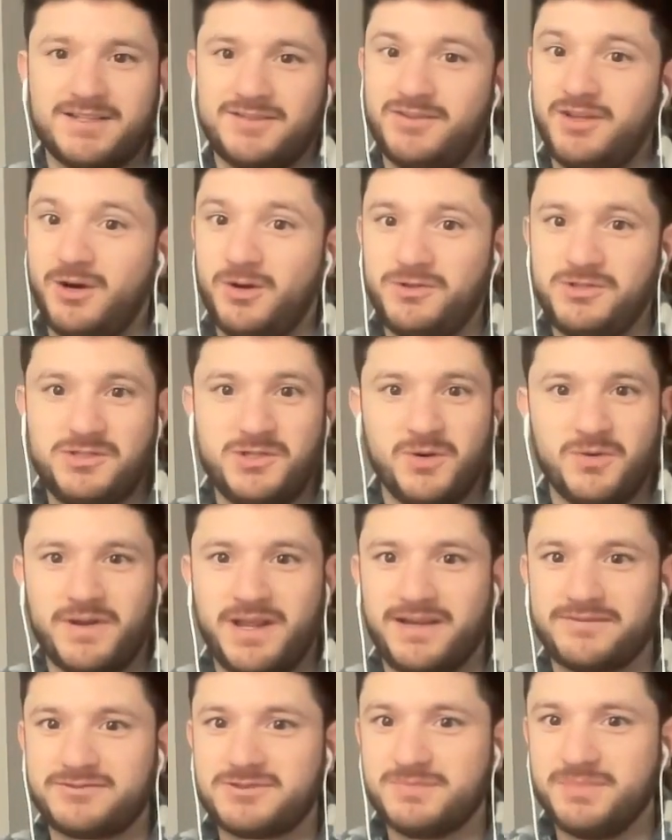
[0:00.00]
No, you don't
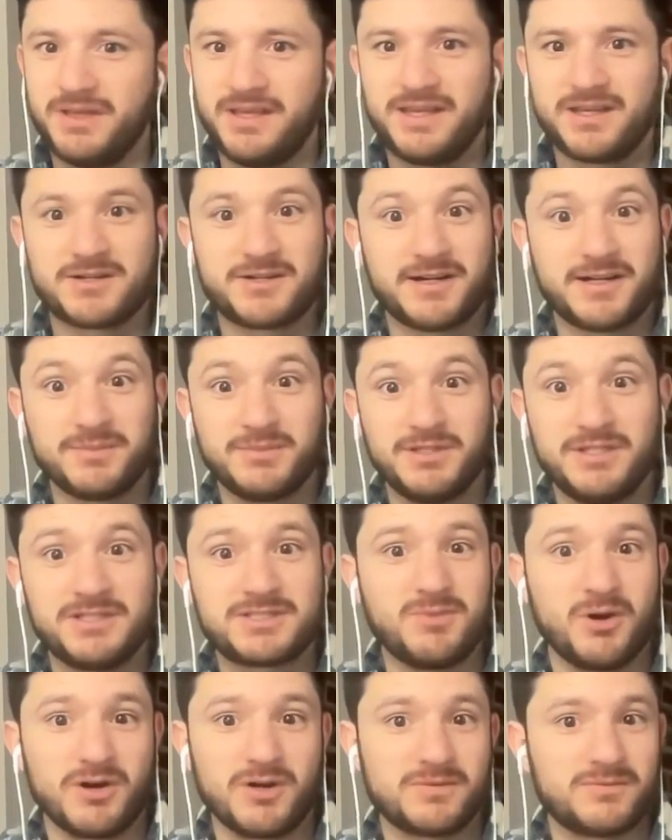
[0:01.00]
have to be incredibly
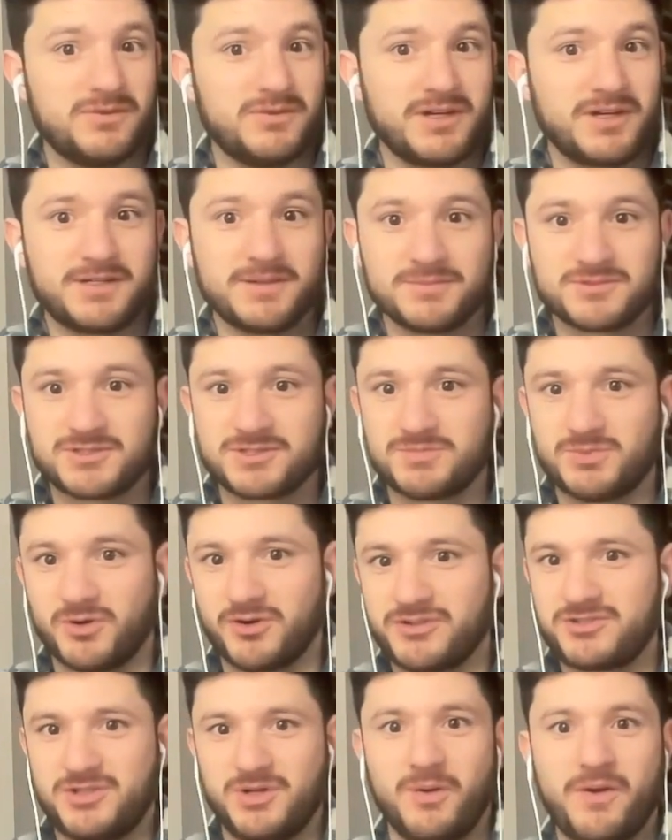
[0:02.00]
smart when it comes to
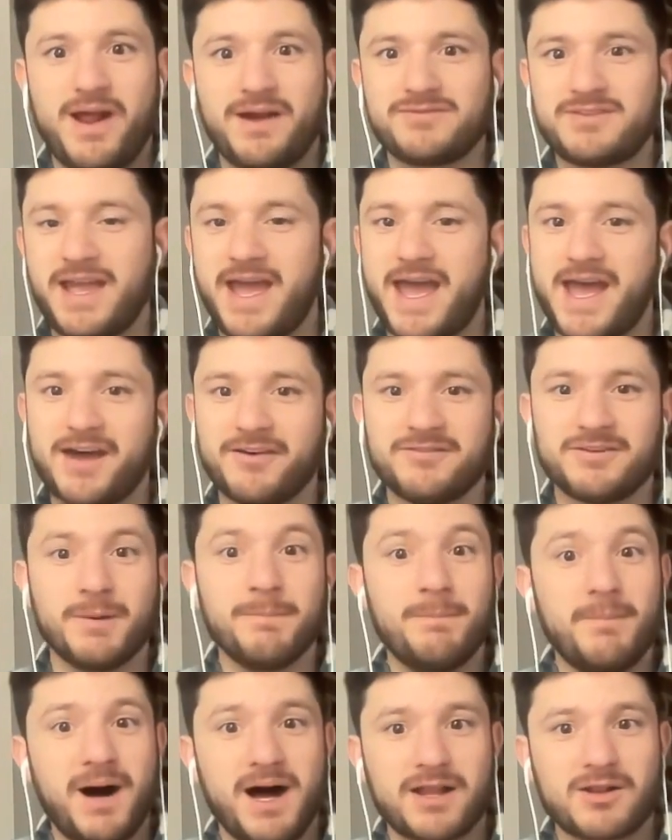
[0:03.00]
sports. You don't have to have a
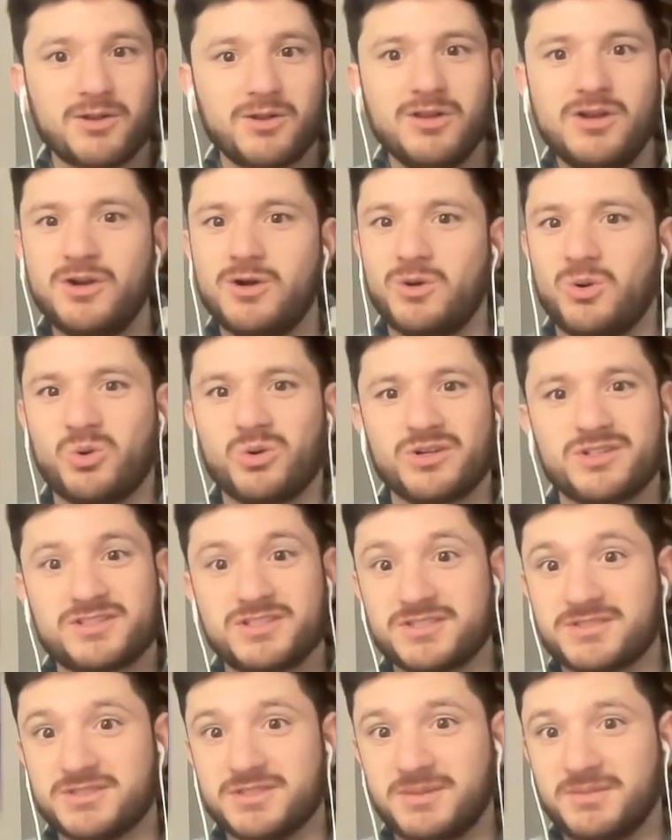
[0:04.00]
model or a
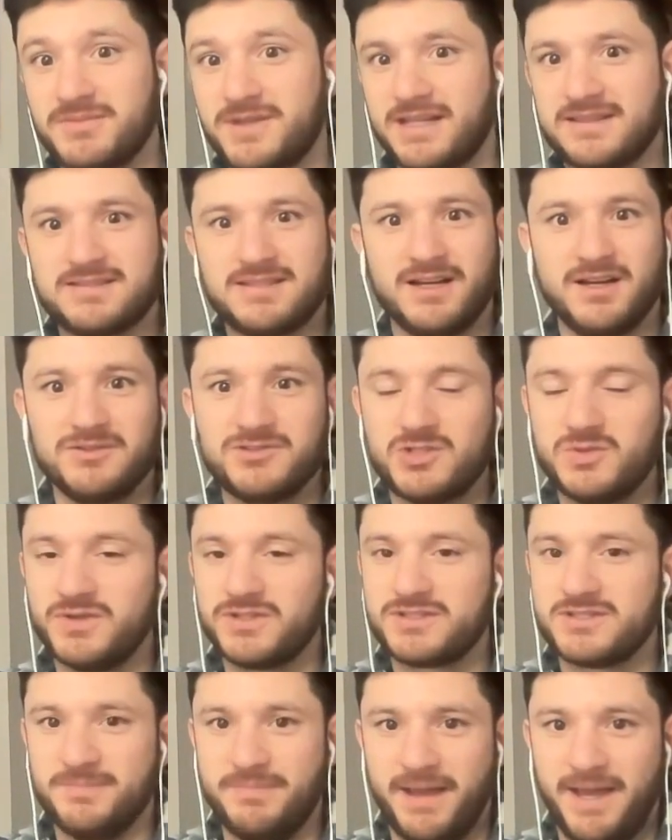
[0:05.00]
system that tells you
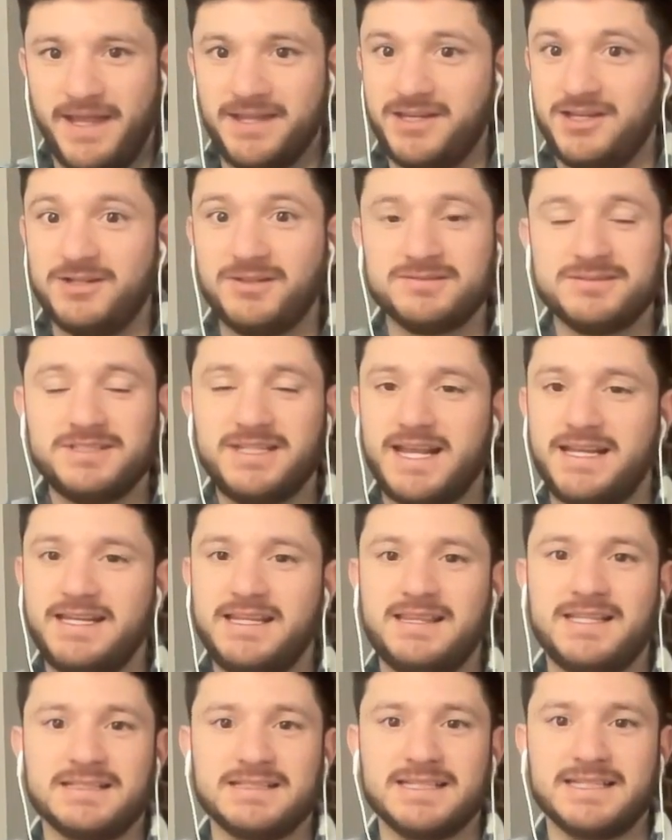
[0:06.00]
what to bet. You don't need
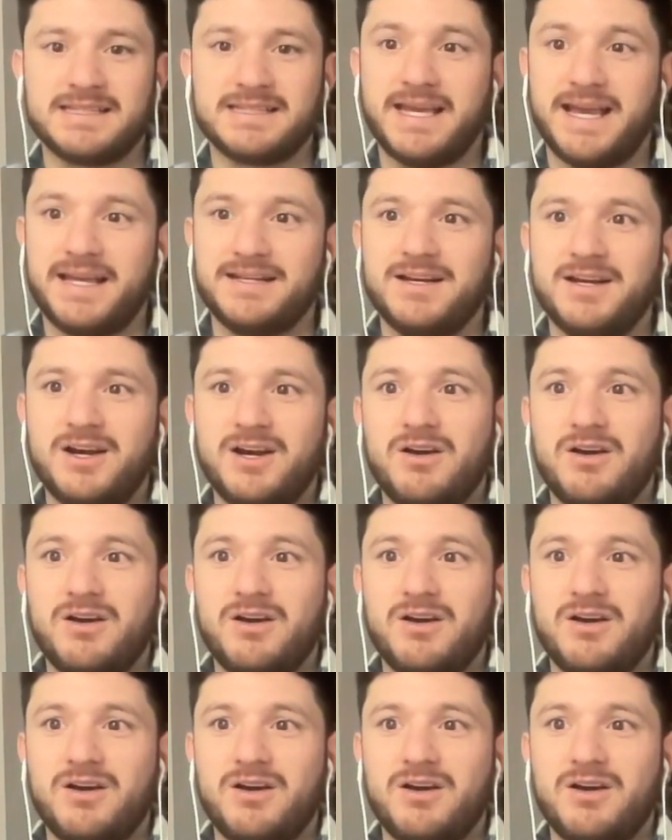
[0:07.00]
anything like that.